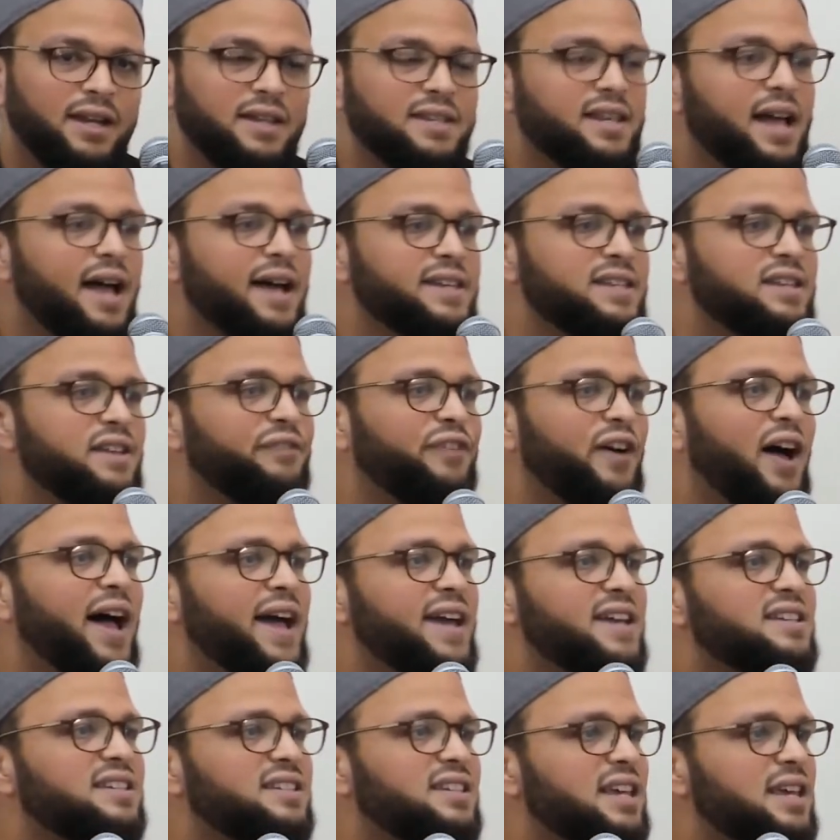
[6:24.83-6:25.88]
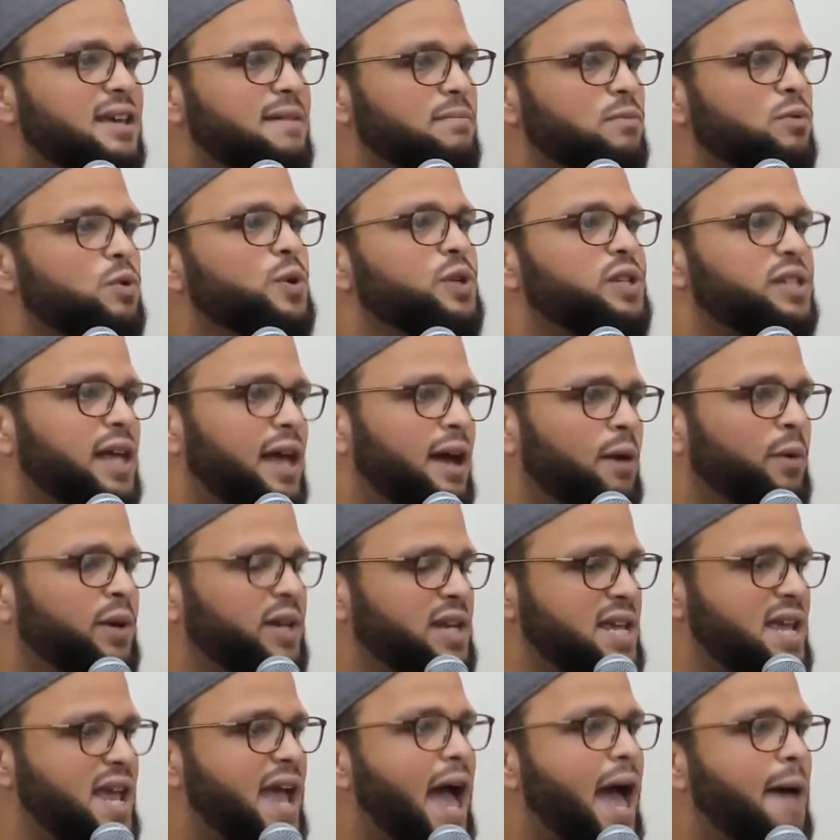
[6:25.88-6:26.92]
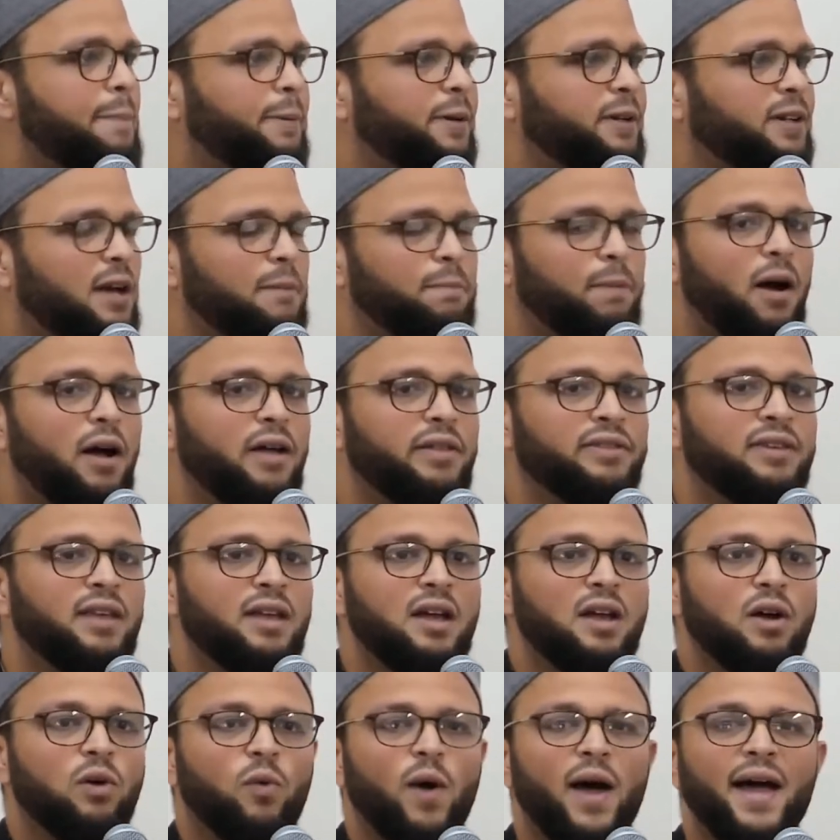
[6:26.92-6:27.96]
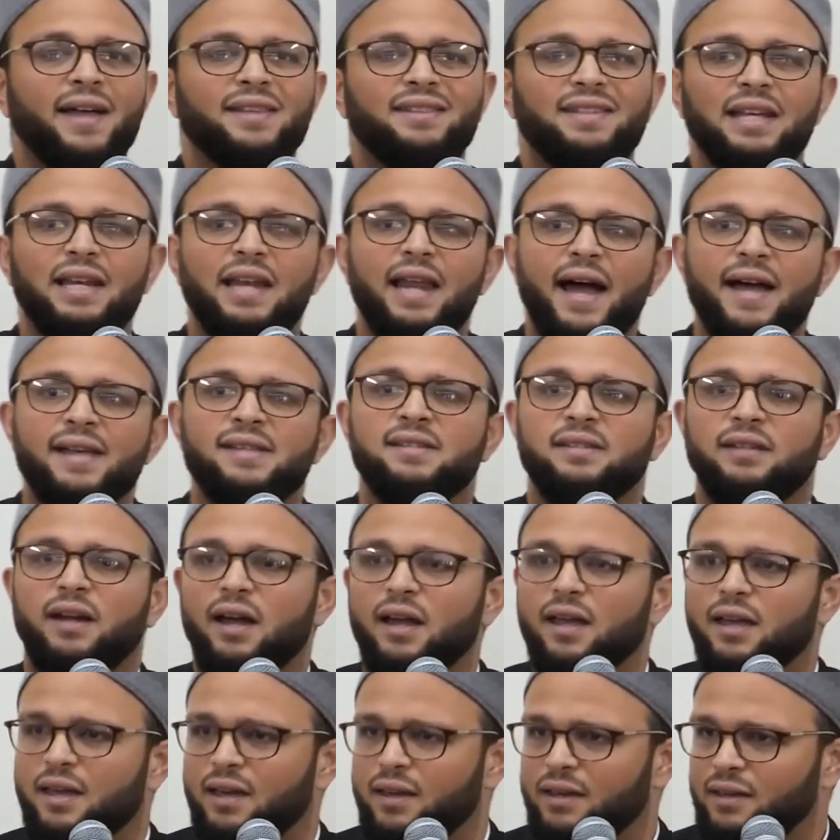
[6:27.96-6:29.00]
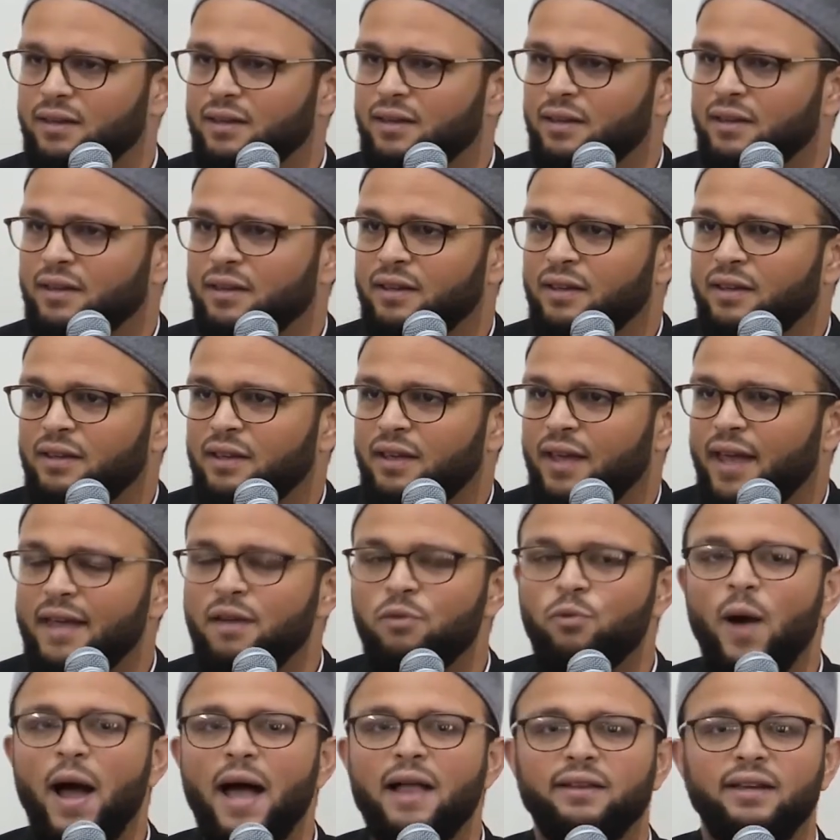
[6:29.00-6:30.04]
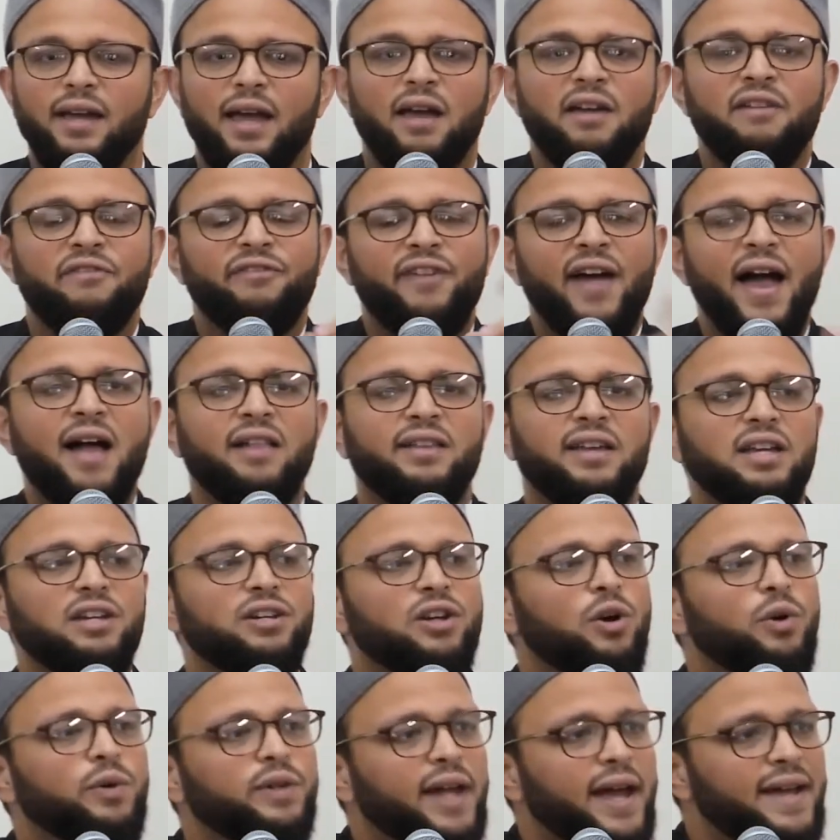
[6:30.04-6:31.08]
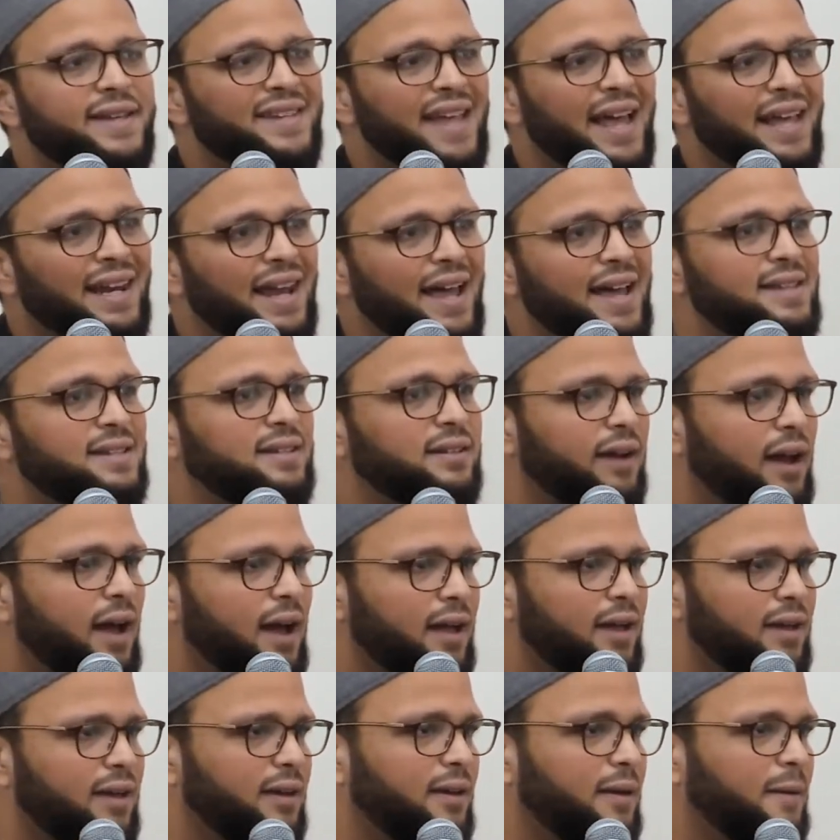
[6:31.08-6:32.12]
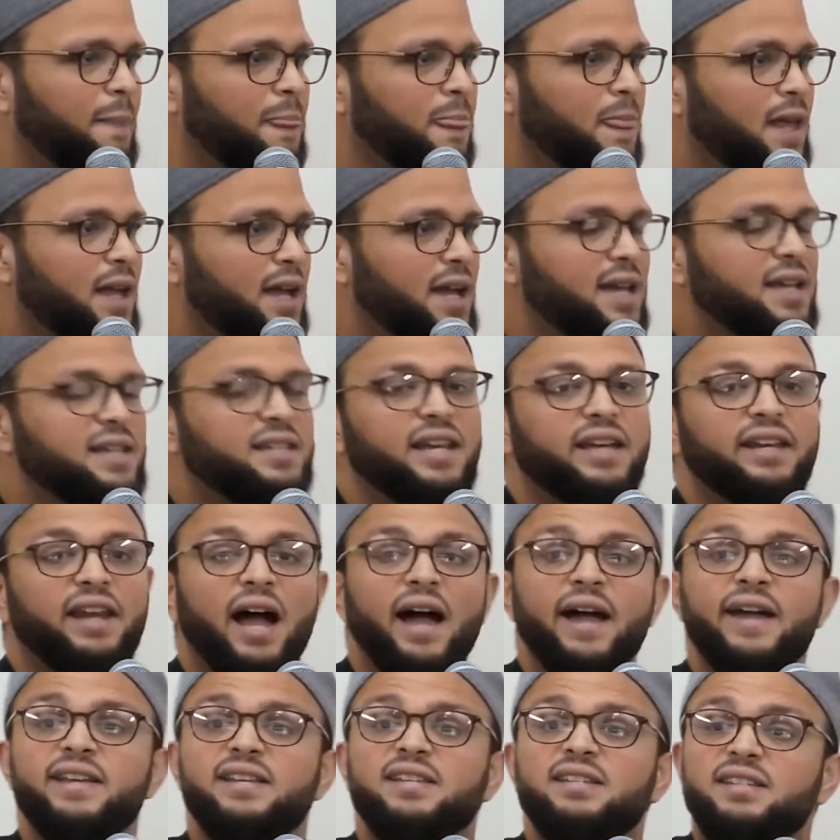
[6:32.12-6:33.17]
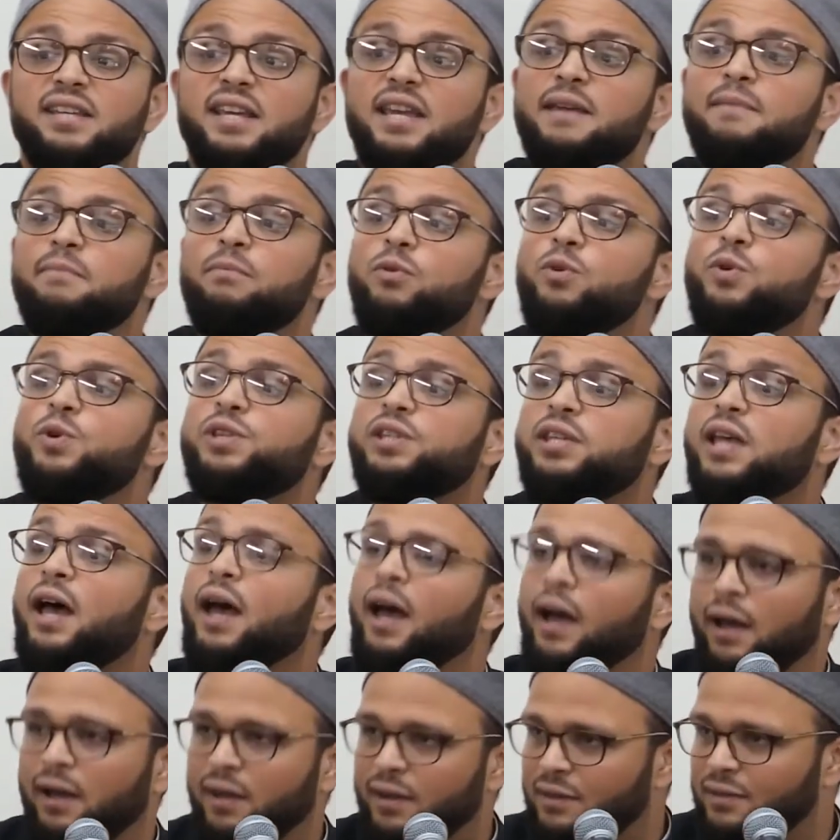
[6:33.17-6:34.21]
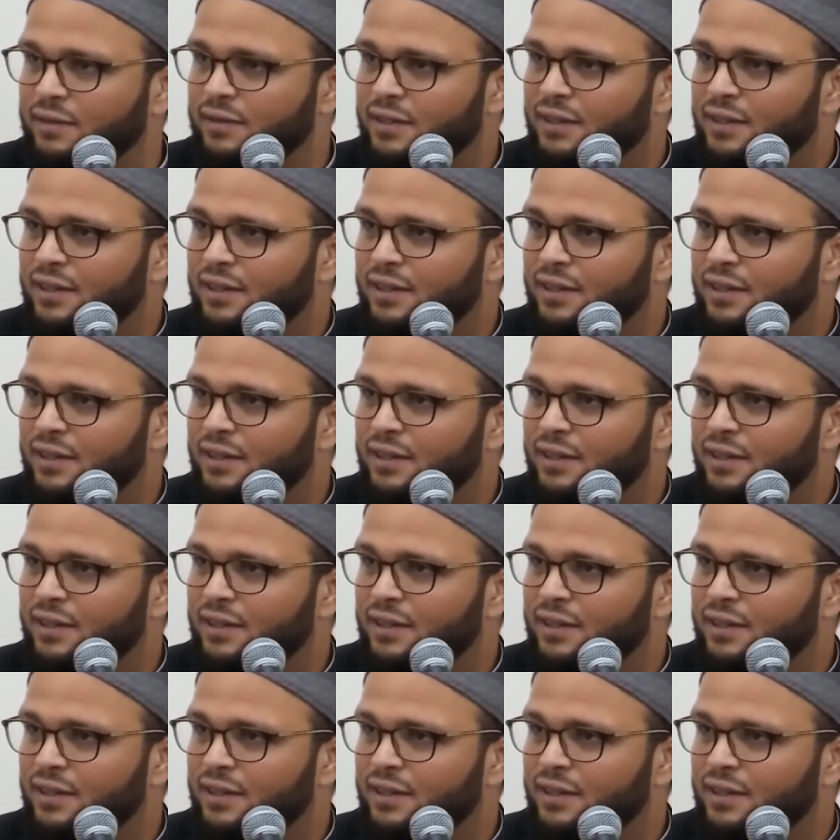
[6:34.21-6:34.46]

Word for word: It is as if I see Musa when he happened upon Wadi al-Azraq, a valley, a valley known as al-Azraq. He said, I see Musa.